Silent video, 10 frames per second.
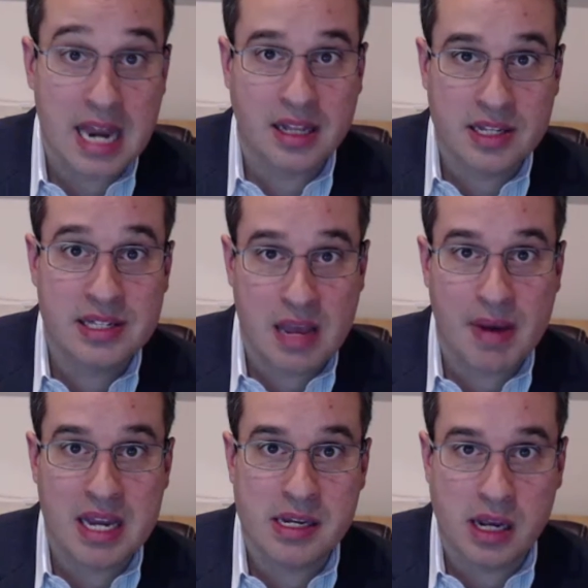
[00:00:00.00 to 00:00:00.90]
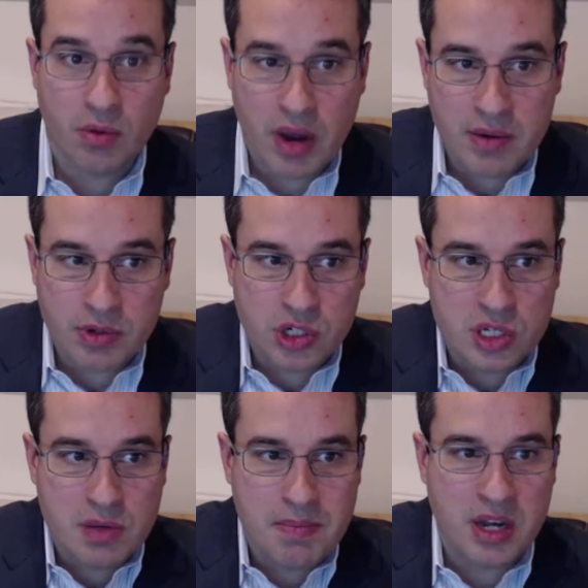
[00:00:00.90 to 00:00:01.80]
getting the same idea, right? Which
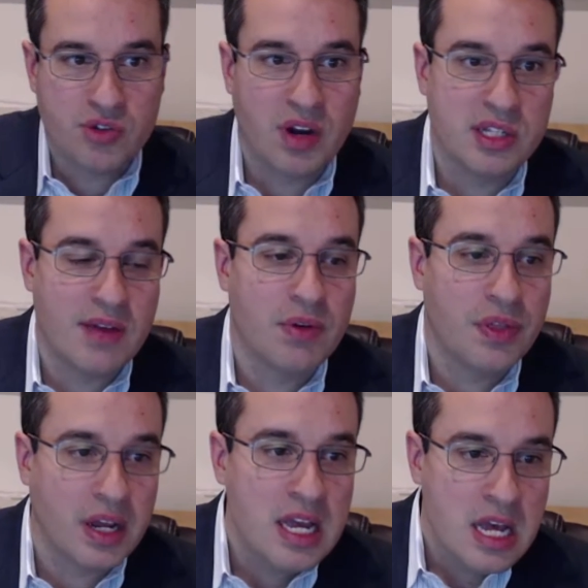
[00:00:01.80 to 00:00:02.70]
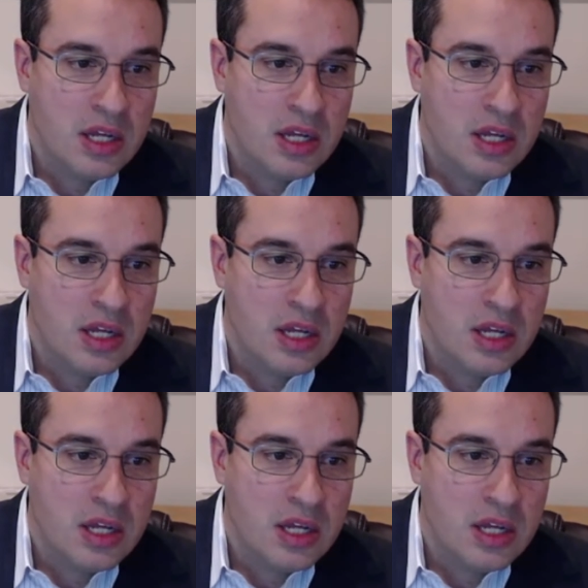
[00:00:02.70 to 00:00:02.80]
is miniaturize everything.